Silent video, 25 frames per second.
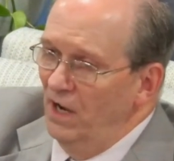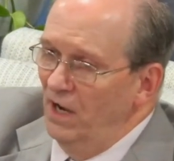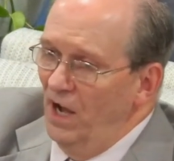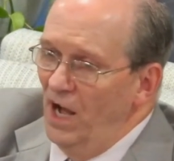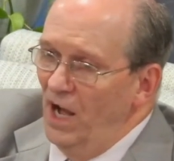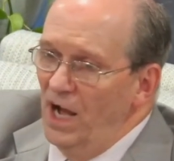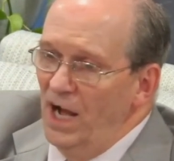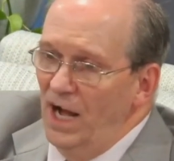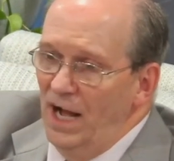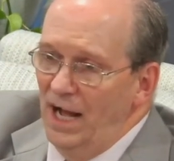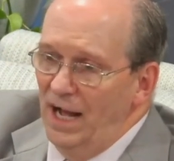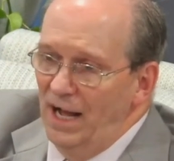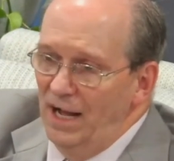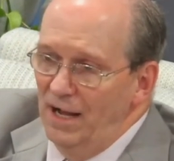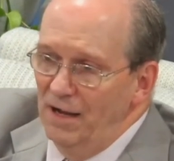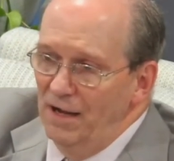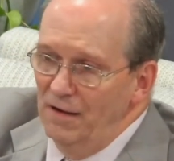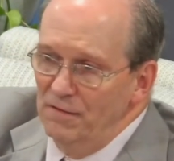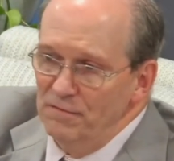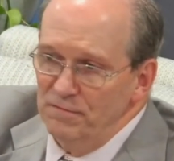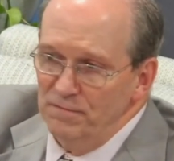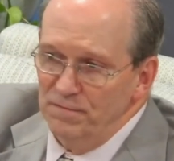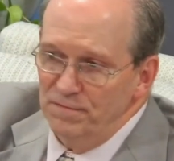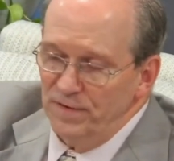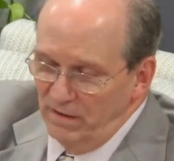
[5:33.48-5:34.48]

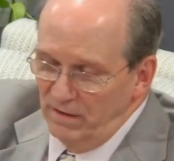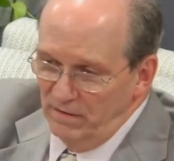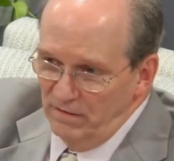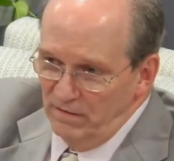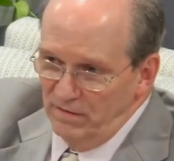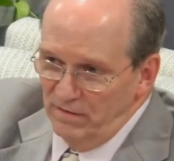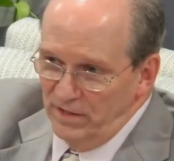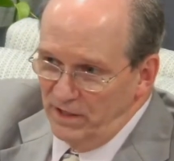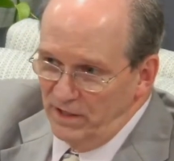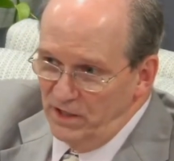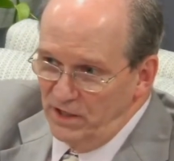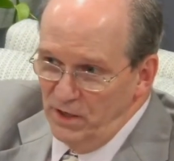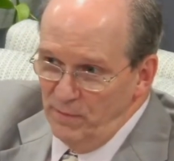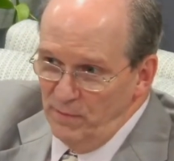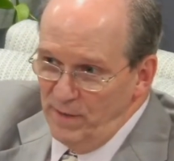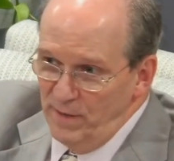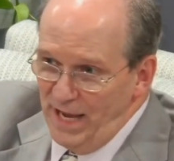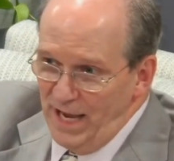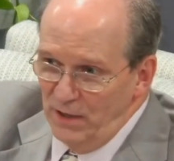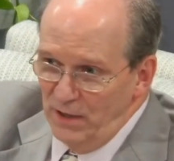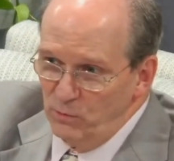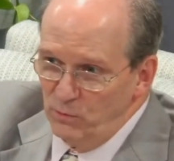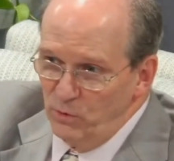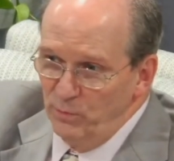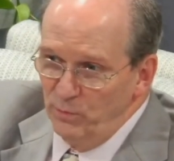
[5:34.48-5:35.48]
of the command will